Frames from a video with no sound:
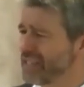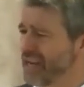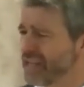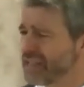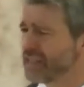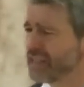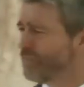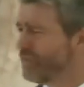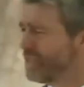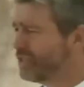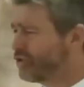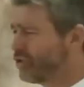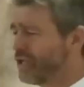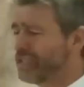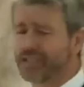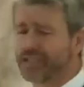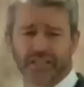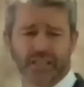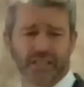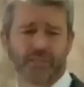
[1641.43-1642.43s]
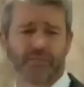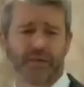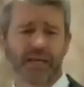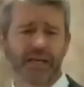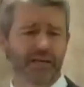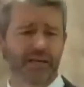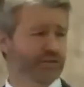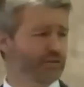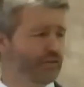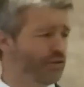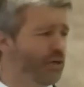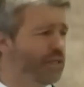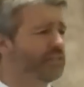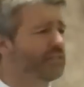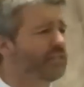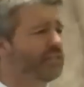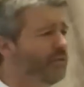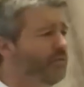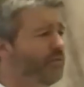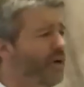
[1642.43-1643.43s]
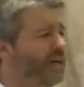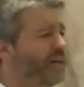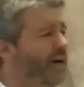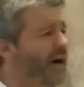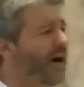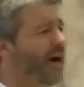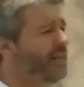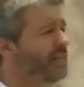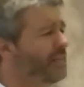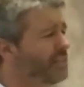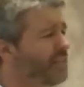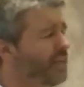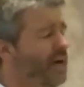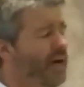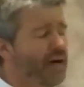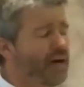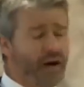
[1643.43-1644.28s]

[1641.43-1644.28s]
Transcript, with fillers: Not that we trust in men or trust in what God is